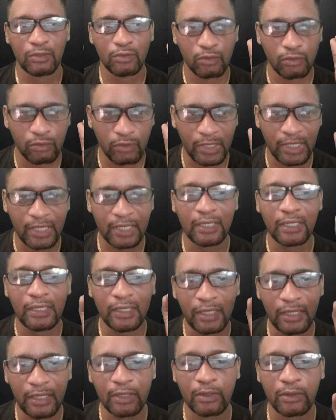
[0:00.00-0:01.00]
real
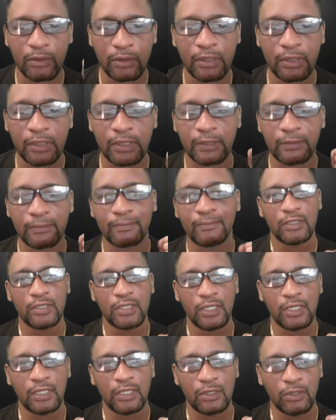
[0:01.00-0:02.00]
leaders,
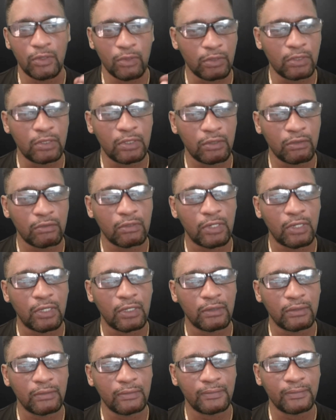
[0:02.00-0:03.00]
they go to the
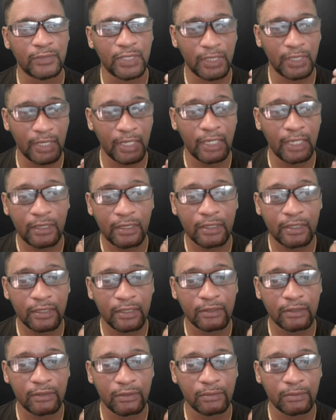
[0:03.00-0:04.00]
ground, they get this
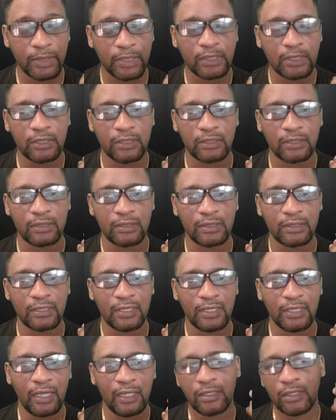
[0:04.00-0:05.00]
information,
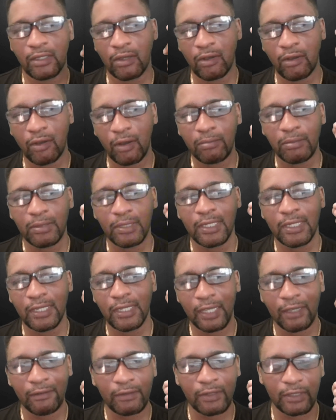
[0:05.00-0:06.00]
and they
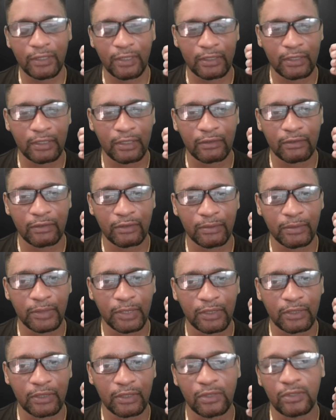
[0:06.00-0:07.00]
up-level this
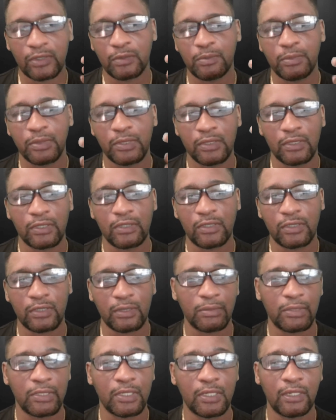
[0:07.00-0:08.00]
information to position
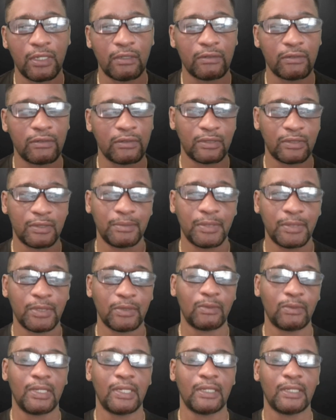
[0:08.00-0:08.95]
themselves to build